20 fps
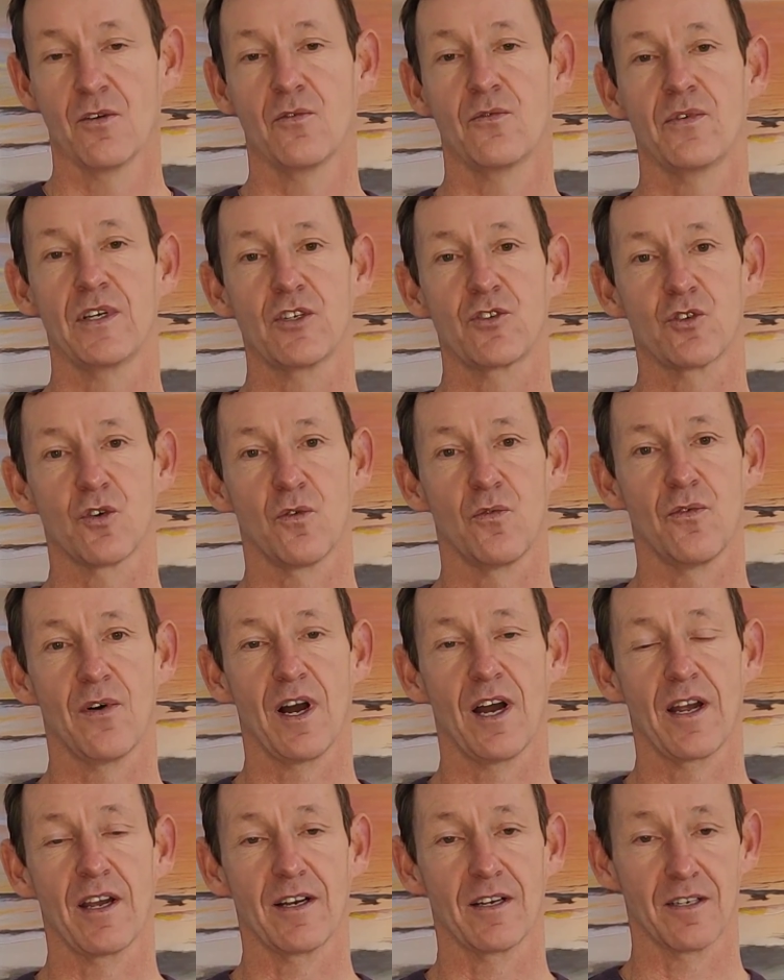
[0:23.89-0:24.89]
Physical
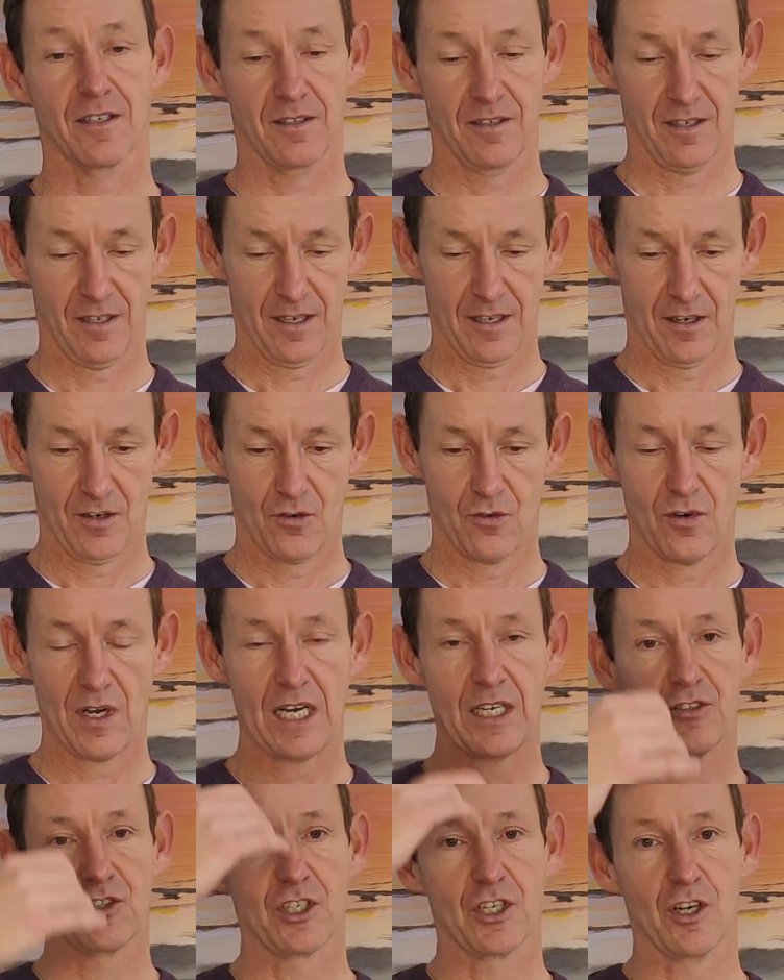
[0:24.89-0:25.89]
fire
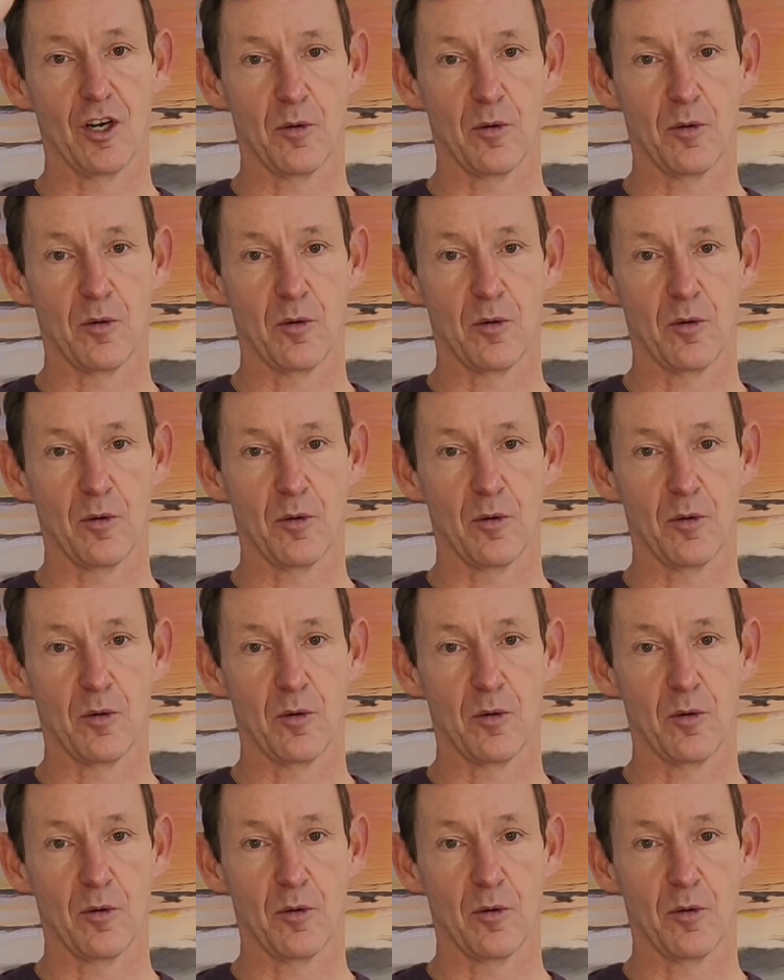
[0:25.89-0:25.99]
rising